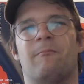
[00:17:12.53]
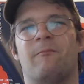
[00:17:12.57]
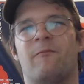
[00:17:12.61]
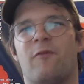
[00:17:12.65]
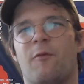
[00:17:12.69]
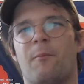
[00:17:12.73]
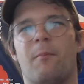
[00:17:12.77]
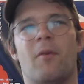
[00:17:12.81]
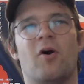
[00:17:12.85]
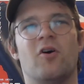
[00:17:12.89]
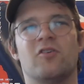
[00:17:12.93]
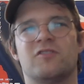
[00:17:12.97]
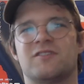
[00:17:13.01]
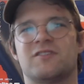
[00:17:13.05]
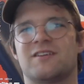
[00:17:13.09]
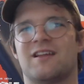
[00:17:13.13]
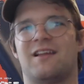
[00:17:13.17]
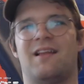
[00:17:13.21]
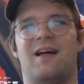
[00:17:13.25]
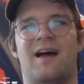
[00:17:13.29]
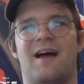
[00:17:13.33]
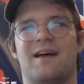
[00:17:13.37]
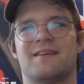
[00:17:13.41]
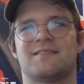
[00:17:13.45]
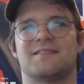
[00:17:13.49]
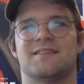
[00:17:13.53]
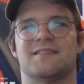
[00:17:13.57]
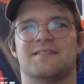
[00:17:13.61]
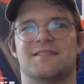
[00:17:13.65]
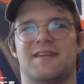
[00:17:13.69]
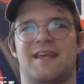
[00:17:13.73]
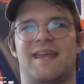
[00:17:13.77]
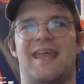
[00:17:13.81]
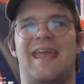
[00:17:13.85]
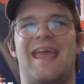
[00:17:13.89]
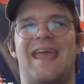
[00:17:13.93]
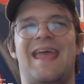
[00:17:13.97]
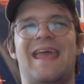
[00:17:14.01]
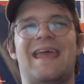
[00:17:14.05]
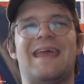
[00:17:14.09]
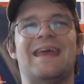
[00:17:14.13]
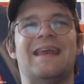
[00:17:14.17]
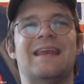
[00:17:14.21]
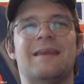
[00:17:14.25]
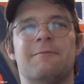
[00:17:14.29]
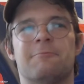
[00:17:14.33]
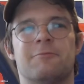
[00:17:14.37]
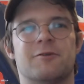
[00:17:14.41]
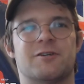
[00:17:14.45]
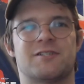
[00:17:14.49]
for most classes, like
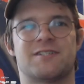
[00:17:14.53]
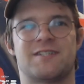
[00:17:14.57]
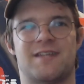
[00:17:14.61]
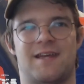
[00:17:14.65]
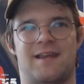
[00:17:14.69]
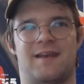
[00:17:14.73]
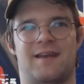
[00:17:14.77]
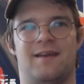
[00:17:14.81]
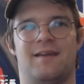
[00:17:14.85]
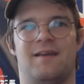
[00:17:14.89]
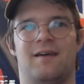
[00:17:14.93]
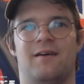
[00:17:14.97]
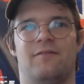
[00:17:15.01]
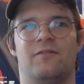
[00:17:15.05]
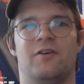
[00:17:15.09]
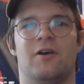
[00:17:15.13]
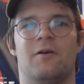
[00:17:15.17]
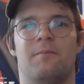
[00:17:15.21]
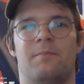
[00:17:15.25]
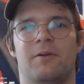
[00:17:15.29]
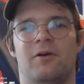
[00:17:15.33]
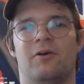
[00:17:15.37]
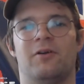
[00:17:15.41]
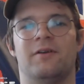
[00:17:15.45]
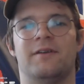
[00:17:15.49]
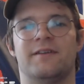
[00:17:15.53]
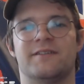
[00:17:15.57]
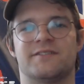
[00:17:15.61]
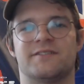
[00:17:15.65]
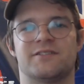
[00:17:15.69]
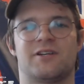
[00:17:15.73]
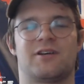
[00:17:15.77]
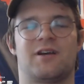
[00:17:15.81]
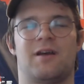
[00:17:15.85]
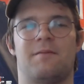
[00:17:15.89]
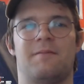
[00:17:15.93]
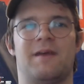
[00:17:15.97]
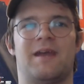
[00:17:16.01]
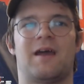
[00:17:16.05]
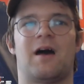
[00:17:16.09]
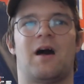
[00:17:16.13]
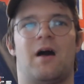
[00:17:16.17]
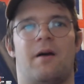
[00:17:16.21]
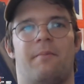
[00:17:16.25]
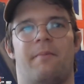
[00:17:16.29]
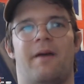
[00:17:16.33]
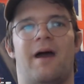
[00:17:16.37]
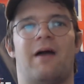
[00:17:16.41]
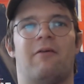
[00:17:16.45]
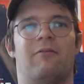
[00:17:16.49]
80% of your abilities are going to be
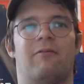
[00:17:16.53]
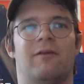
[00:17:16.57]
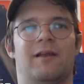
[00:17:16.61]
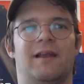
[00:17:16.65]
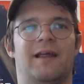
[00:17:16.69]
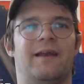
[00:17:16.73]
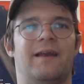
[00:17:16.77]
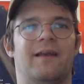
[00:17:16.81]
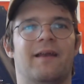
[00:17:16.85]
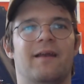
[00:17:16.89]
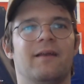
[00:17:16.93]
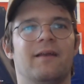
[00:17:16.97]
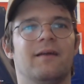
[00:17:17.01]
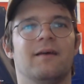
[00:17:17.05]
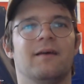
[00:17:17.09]
combat related.